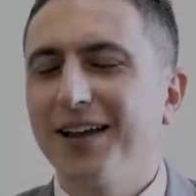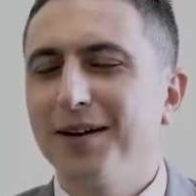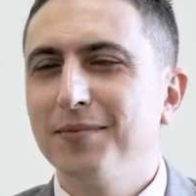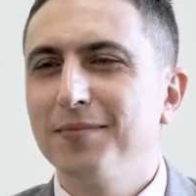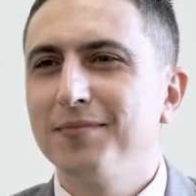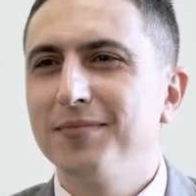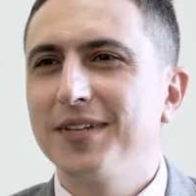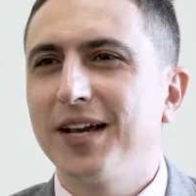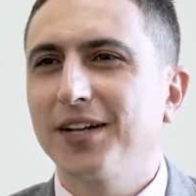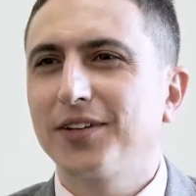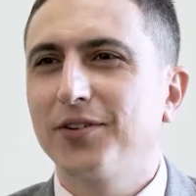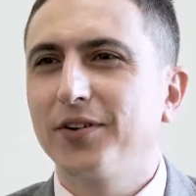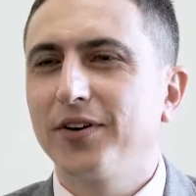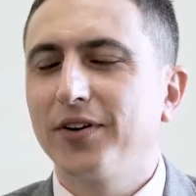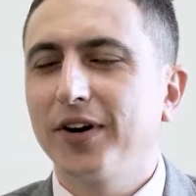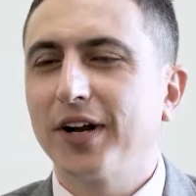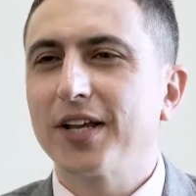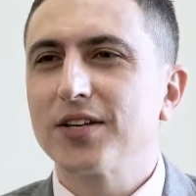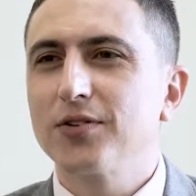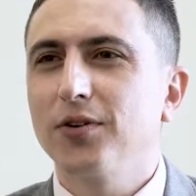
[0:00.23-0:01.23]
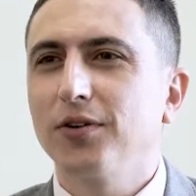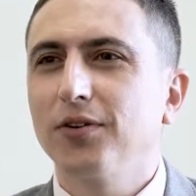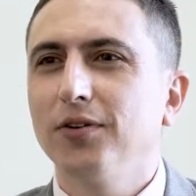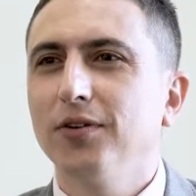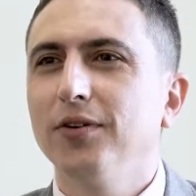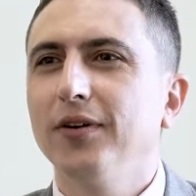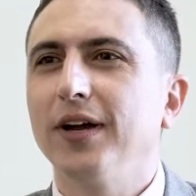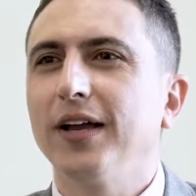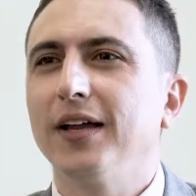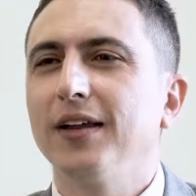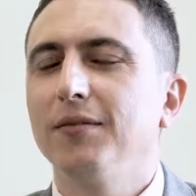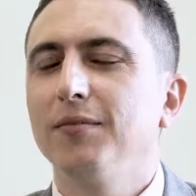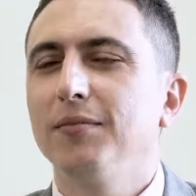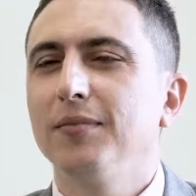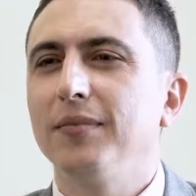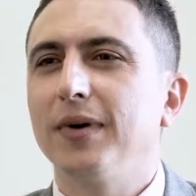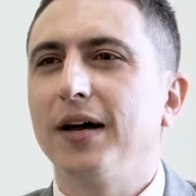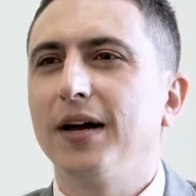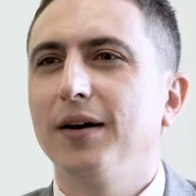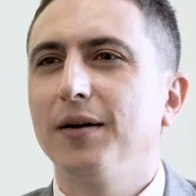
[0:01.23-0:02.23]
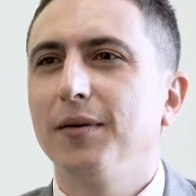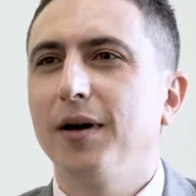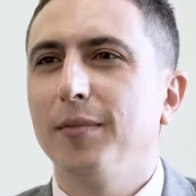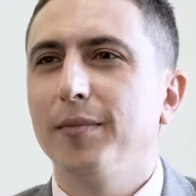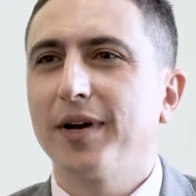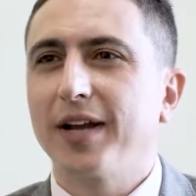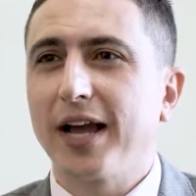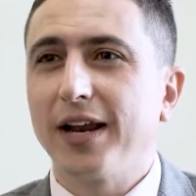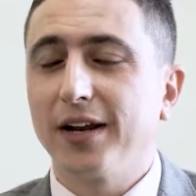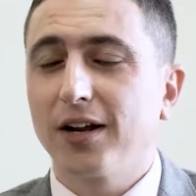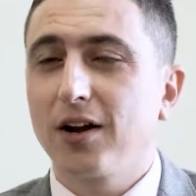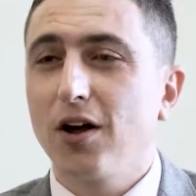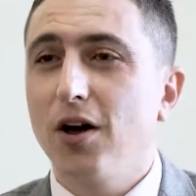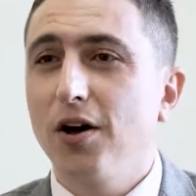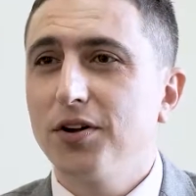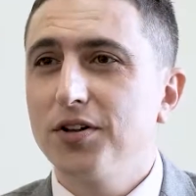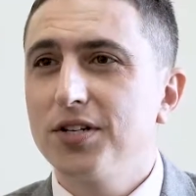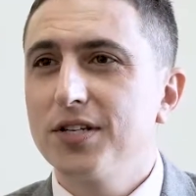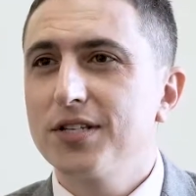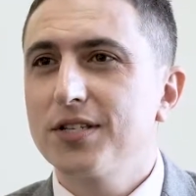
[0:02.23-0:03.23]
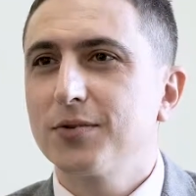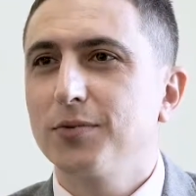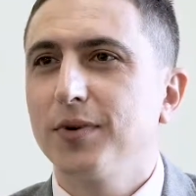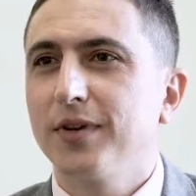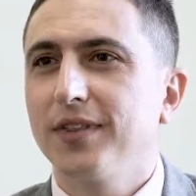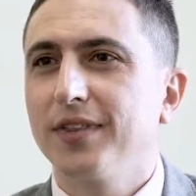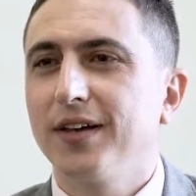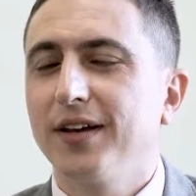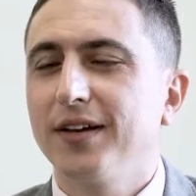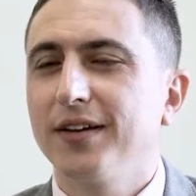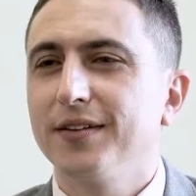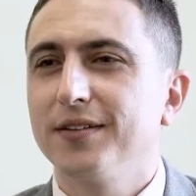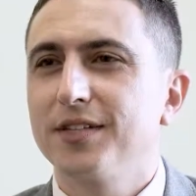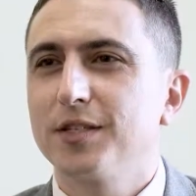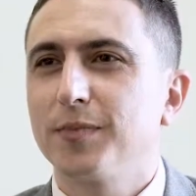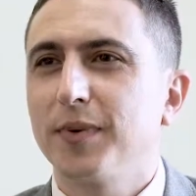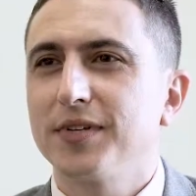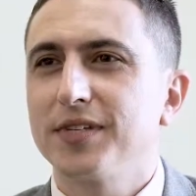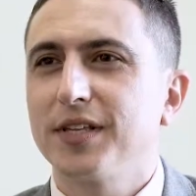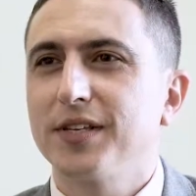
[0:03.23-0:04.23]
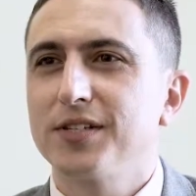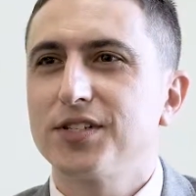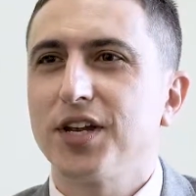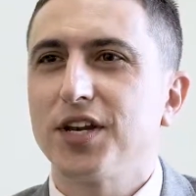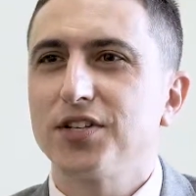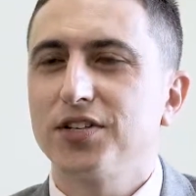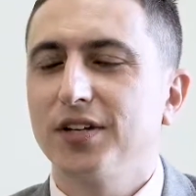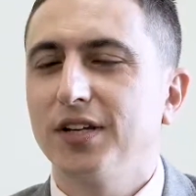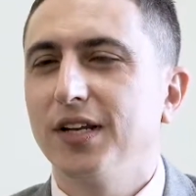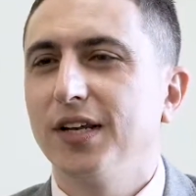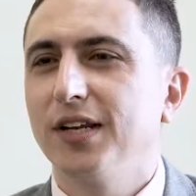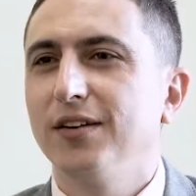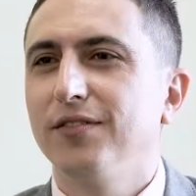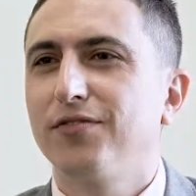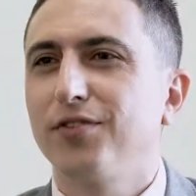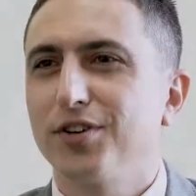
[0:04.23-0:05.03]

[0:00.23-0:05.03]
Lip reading: I'm Dr. Enrique Soto, and I'm a gynecologist with a specialization in